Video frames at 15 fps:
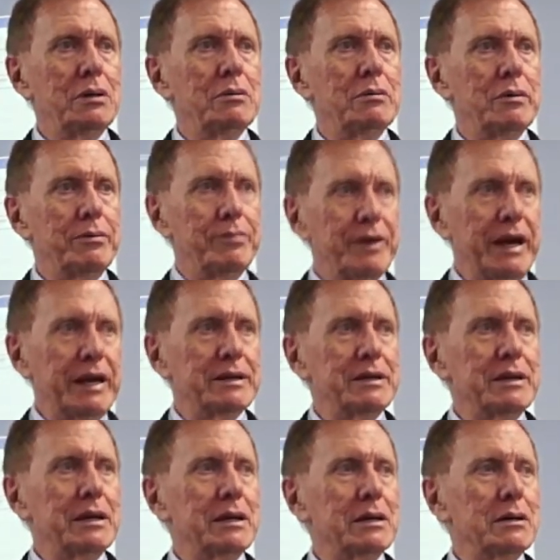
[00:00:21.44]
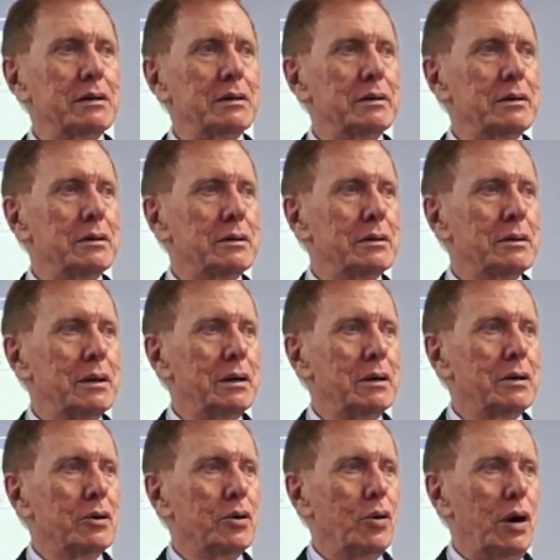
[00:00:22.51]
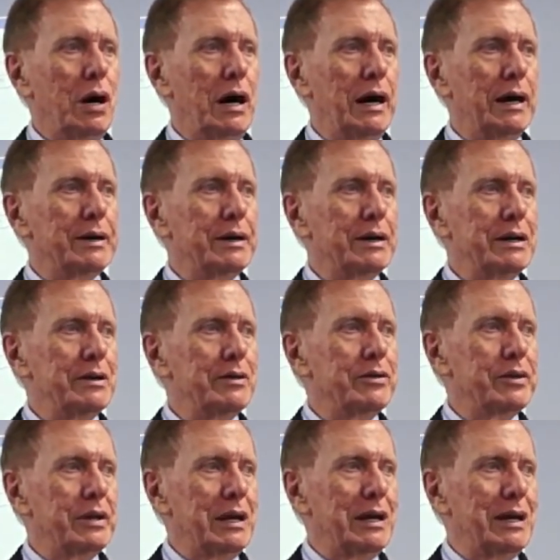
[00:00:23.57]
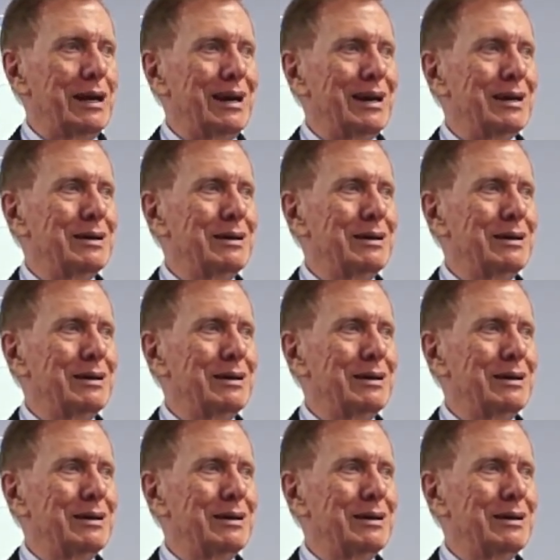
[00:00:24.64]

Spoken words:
reflecting quietly and thinking